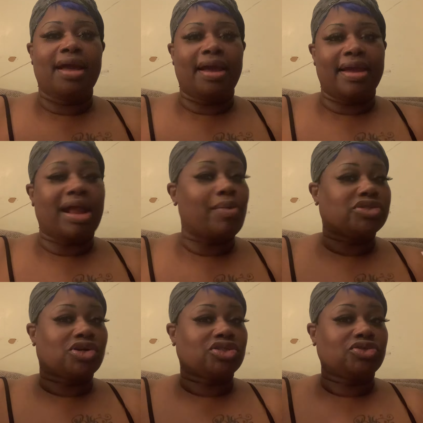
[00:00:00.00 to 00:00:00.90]
And I will
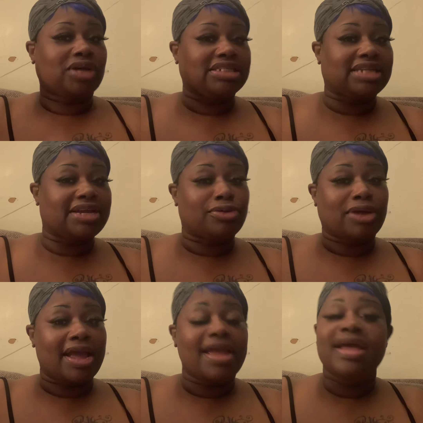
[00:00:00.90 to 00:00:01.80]
talk to you guys later,
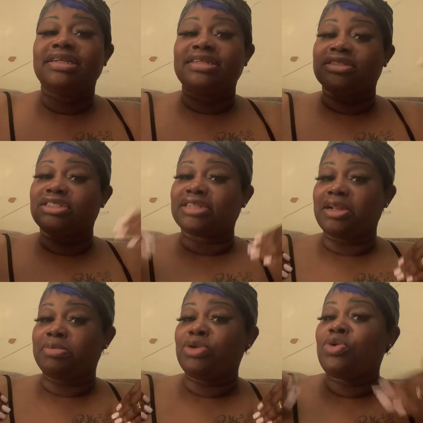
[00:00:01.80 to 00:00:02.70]
okay? This is
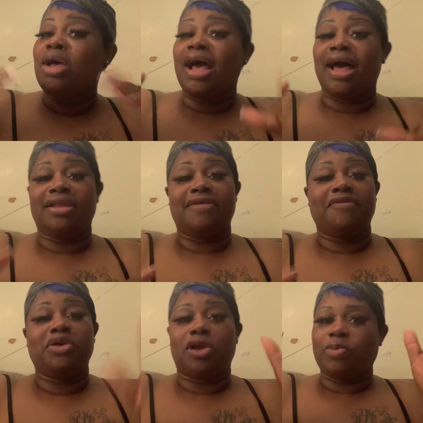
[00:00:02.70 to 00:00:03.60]
Shayla Blue. I love
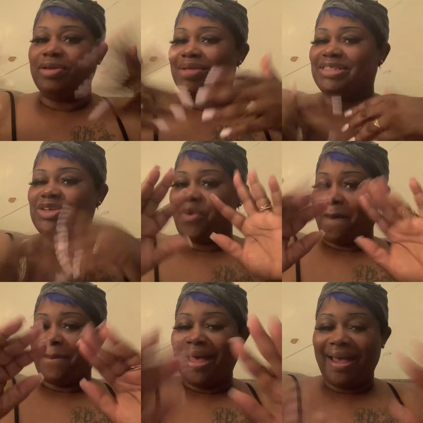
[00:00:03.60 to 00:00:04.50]
you and I hope you love me too.
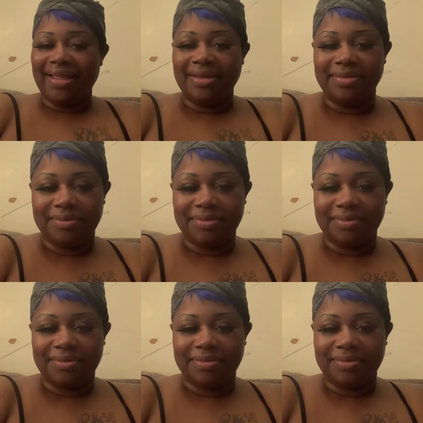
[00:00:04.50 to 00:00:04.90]
Bye.